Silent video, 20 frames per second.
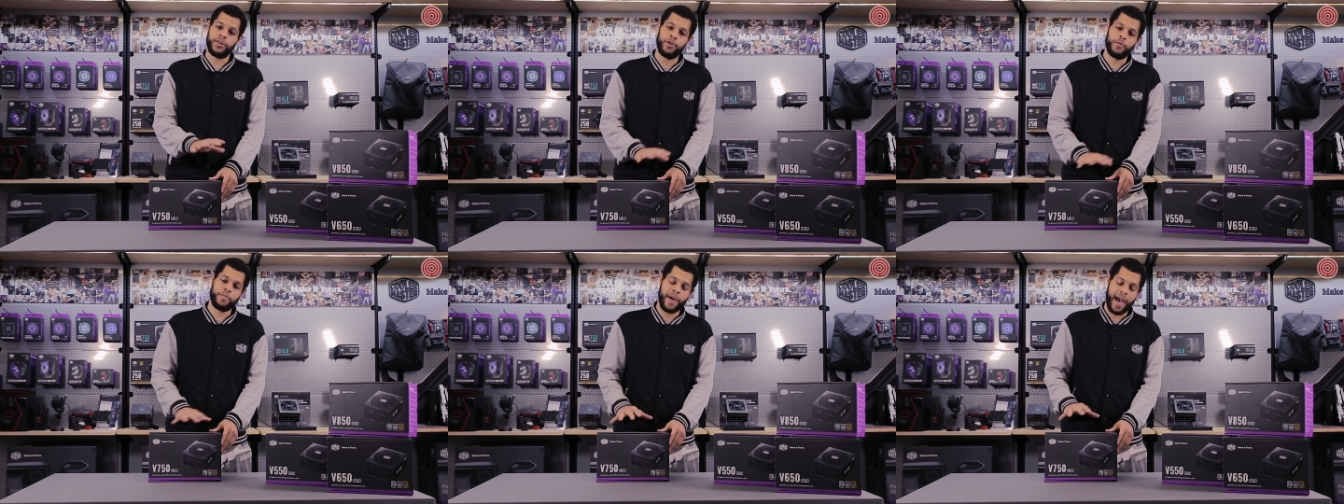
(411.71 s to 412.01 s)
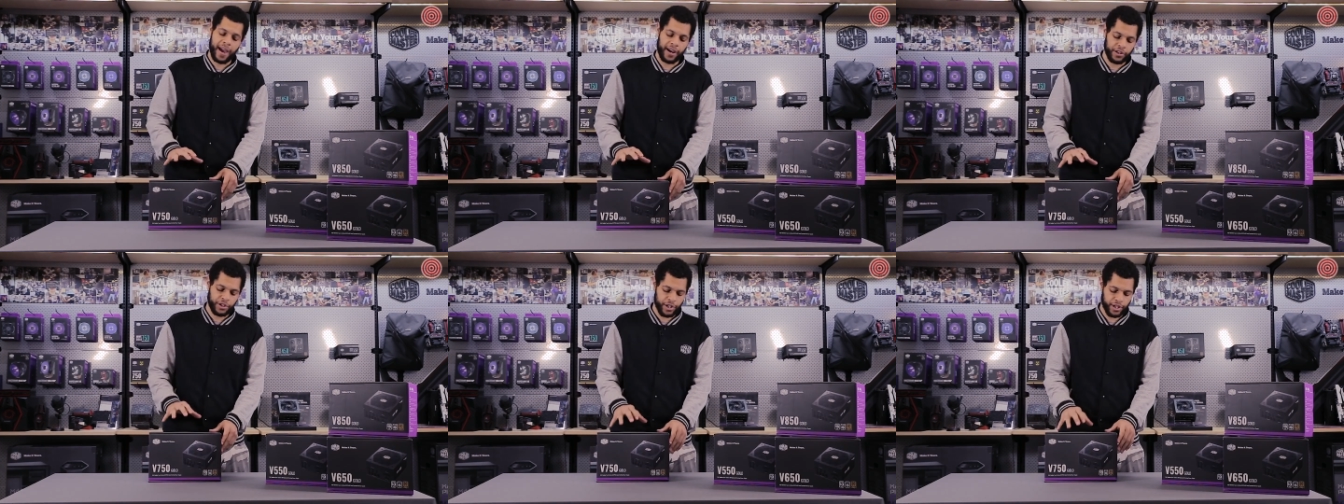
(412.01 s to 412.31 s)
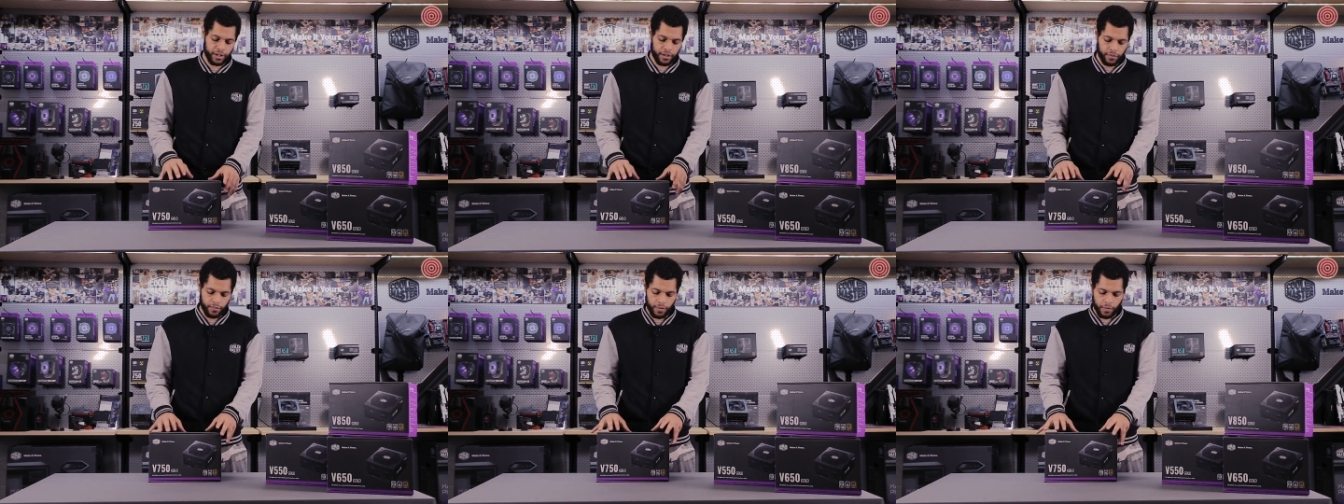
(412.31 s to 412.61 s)
new
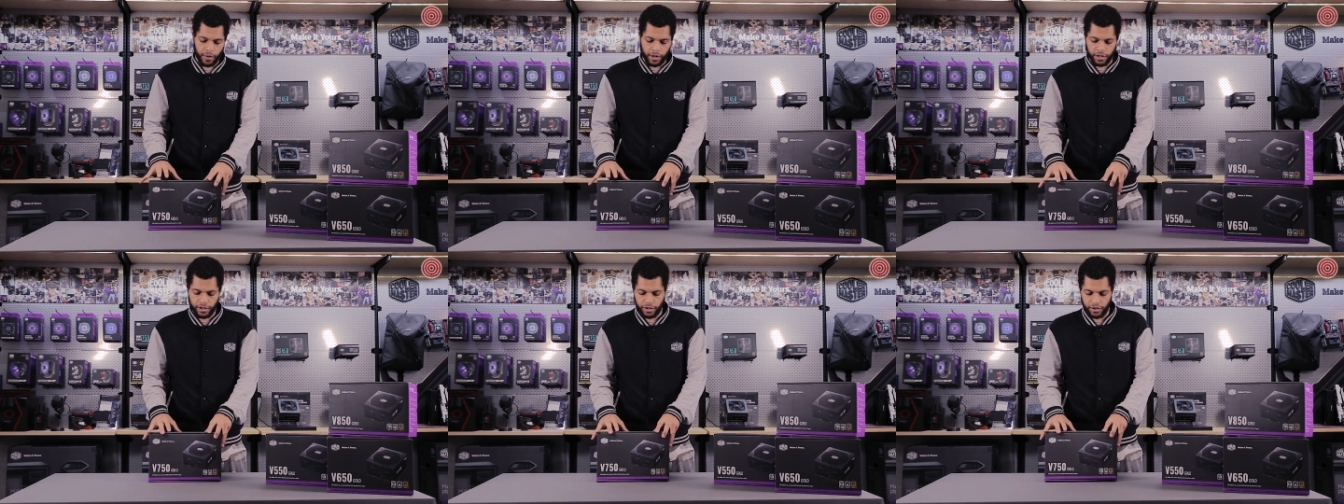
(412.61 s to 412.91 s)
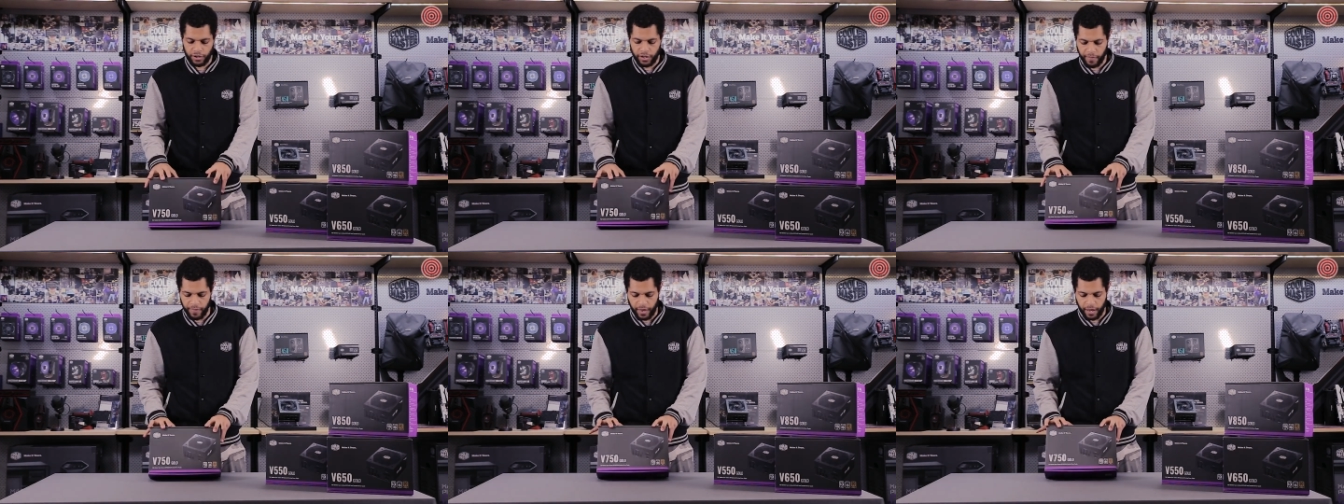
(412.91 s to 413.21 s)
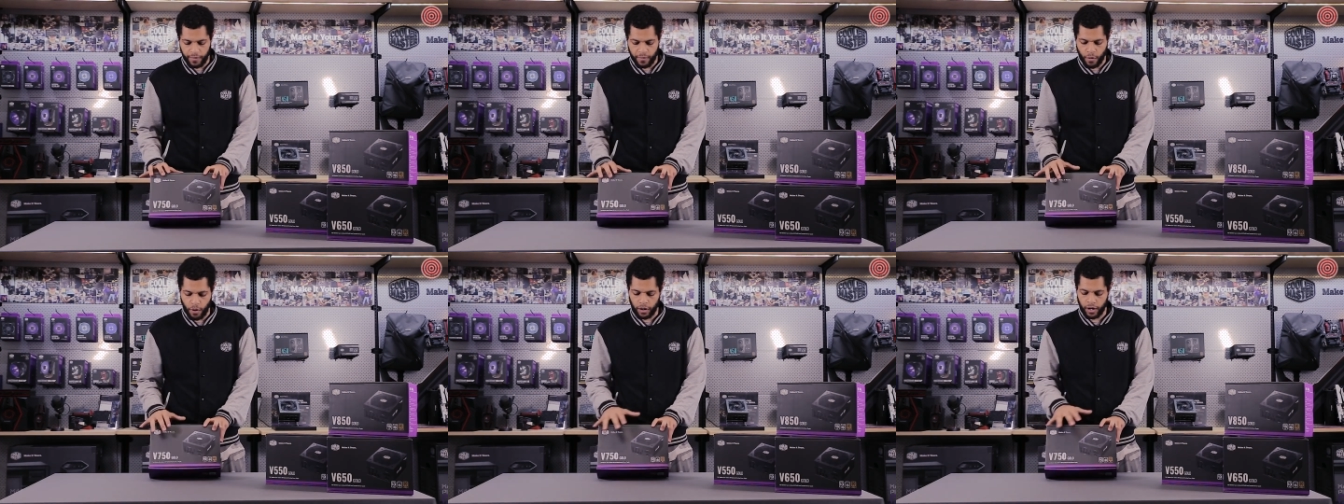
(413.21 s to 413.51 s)
packaging. We wanted to do
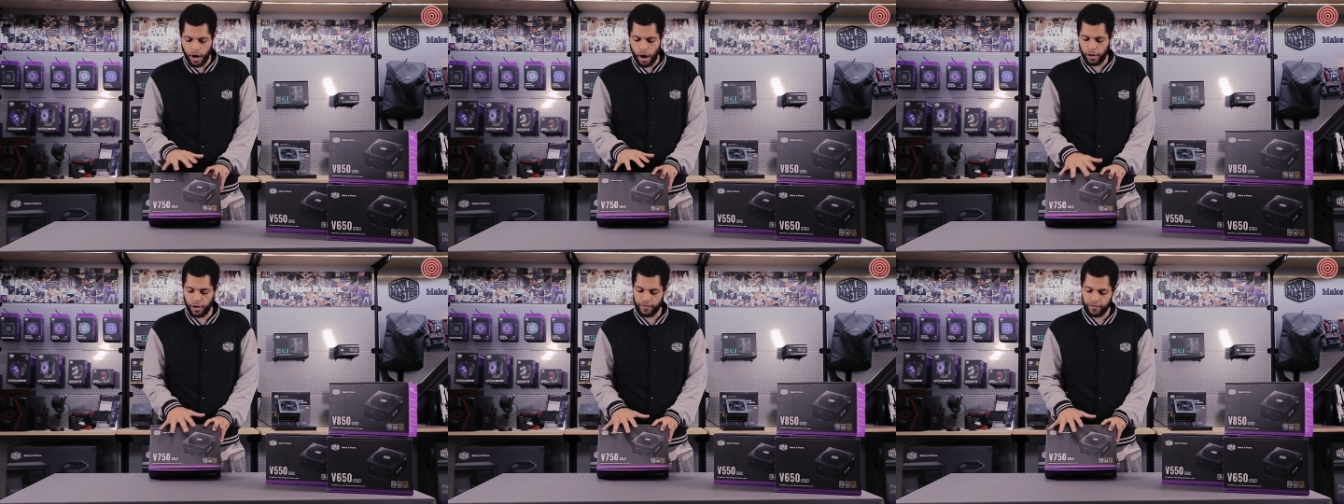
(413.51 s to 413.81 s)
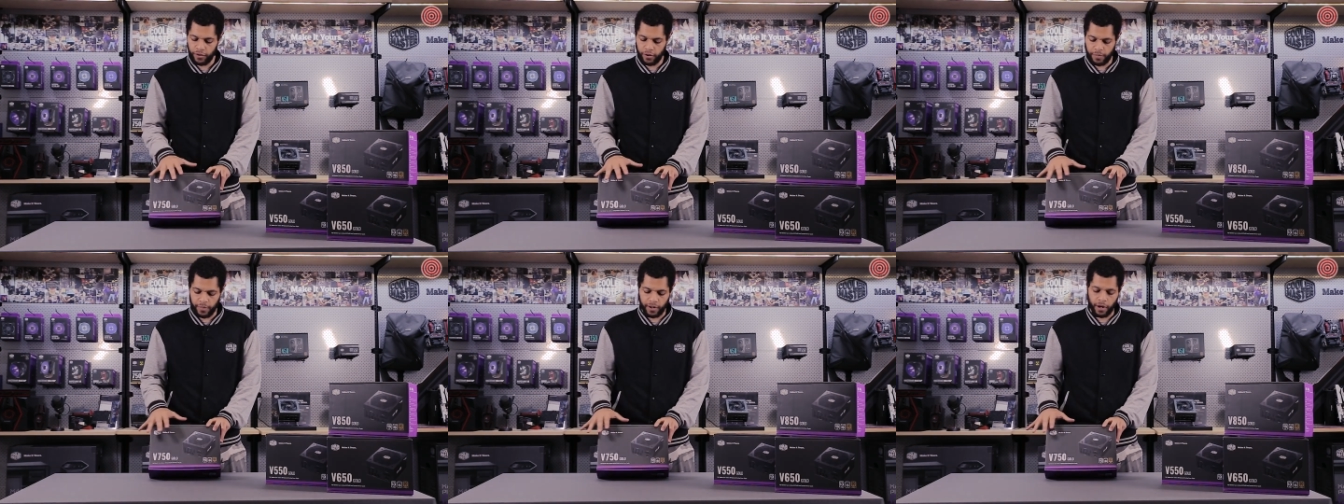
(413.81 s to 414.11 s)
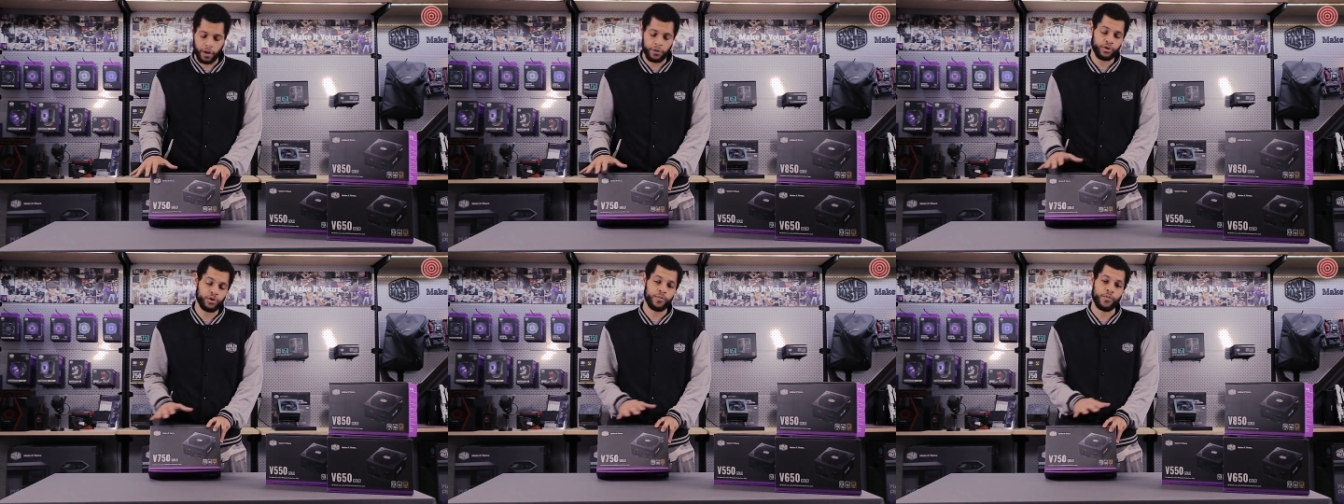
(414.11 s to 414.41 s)
something more colorful but
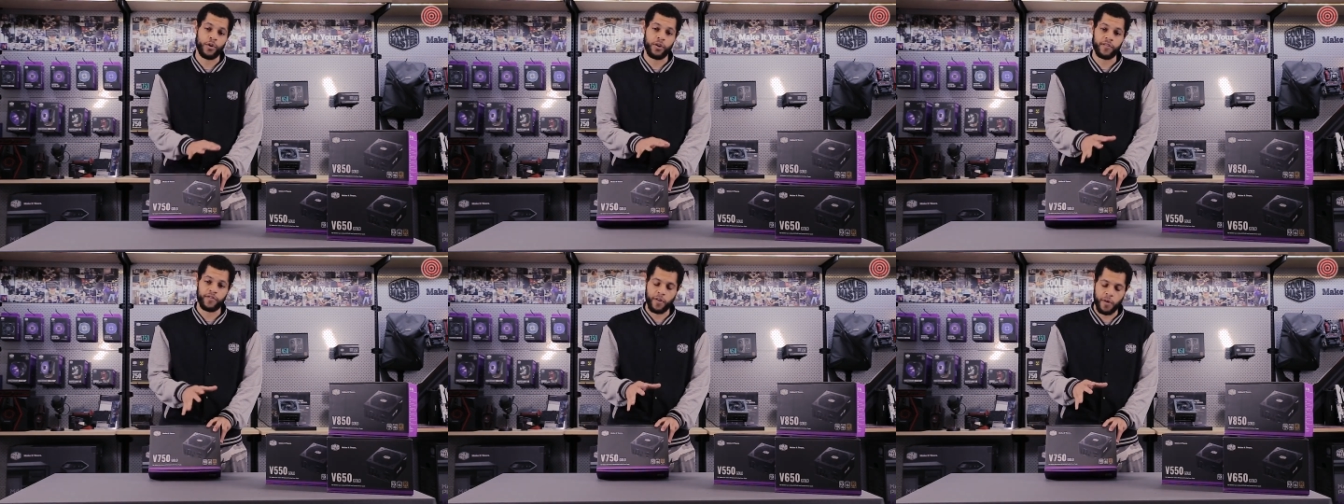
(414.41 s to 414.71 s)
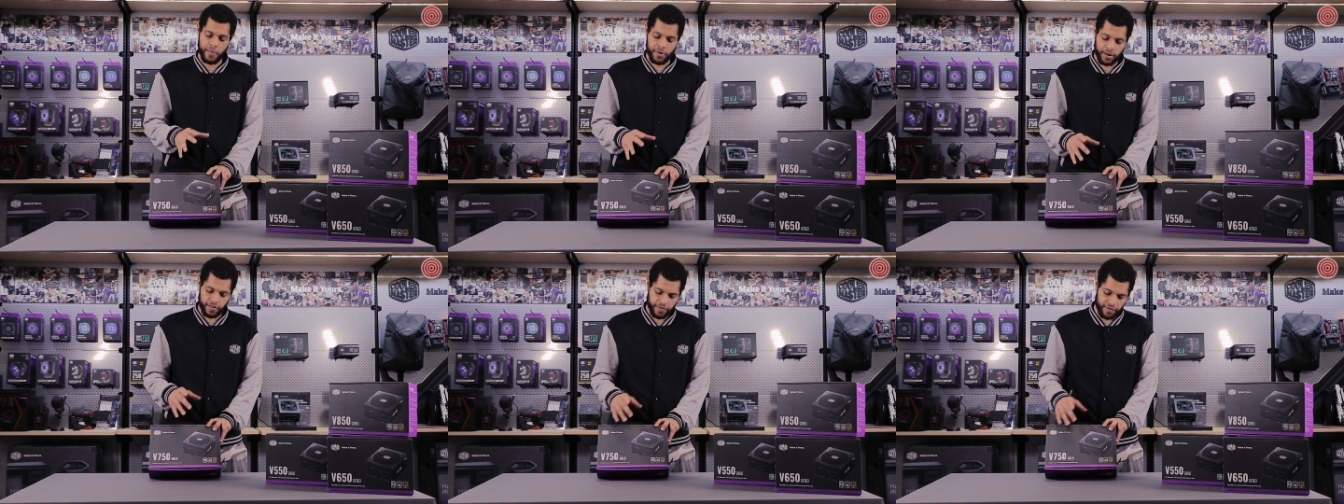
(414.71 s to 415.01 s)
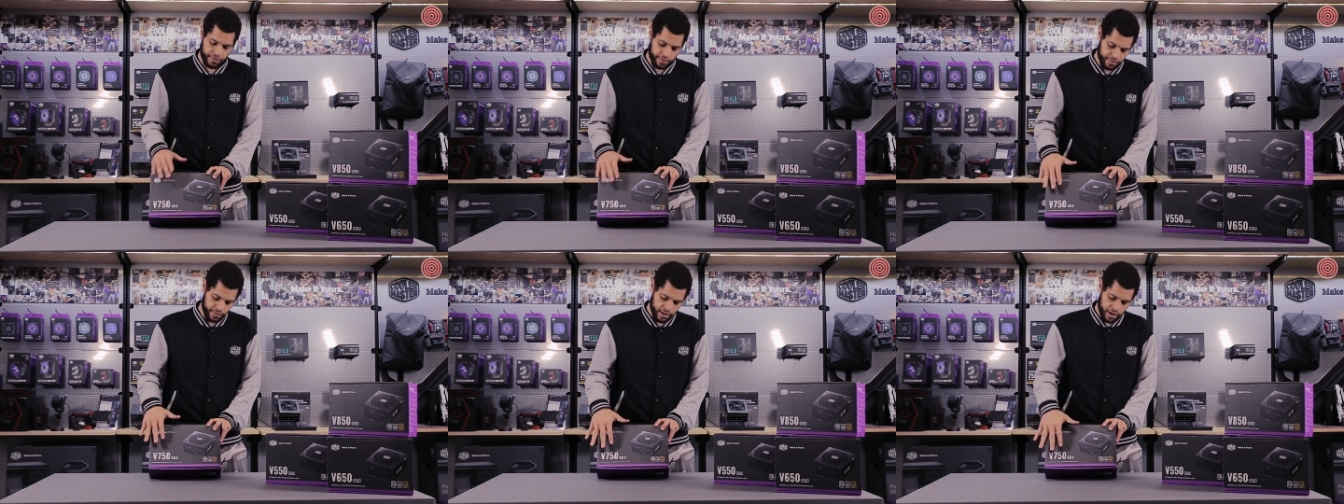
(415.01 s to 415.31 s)
also more informative.
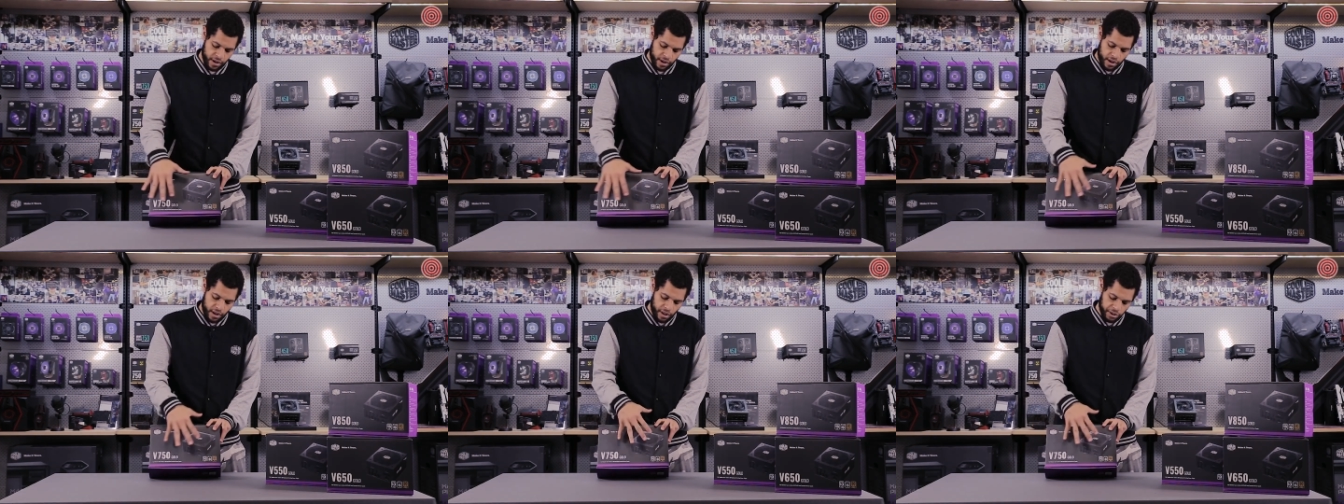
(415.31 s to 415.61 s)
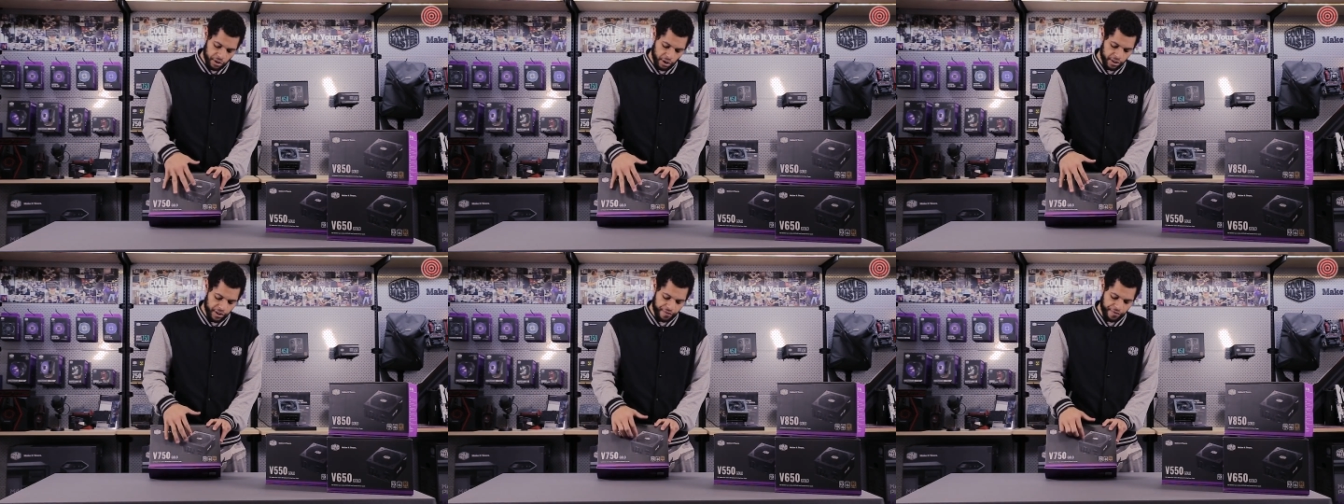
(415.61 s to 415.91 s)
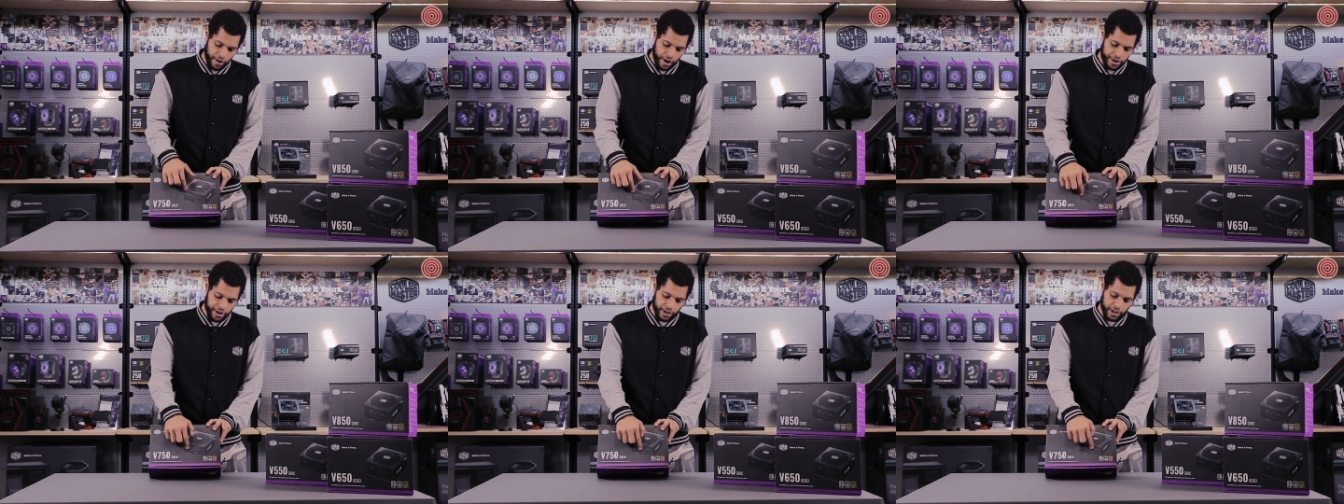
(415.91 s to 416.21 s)
So on the
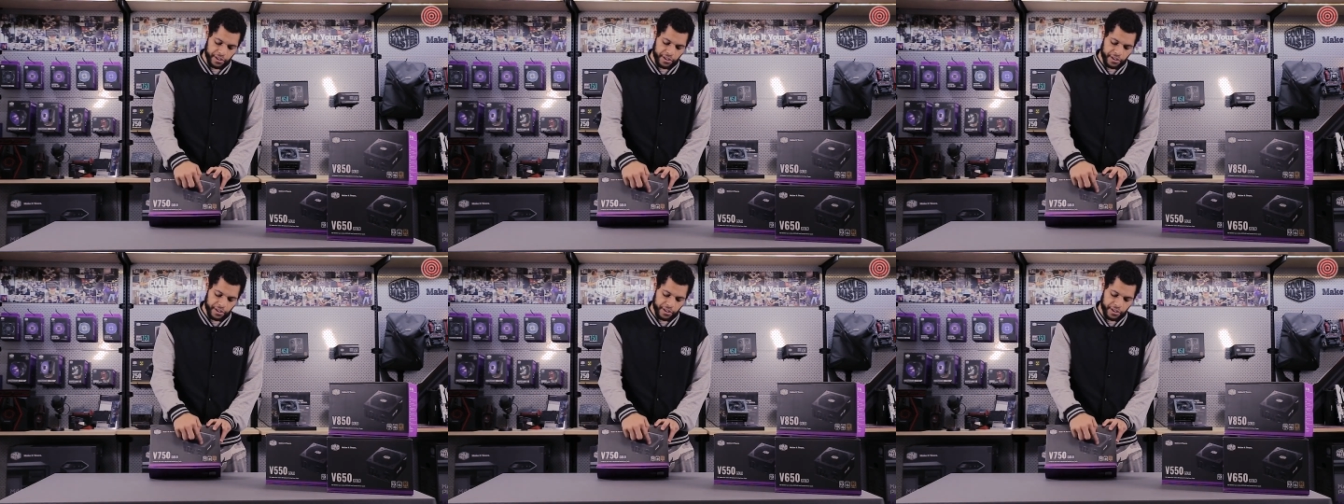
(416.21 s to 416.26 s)
front you're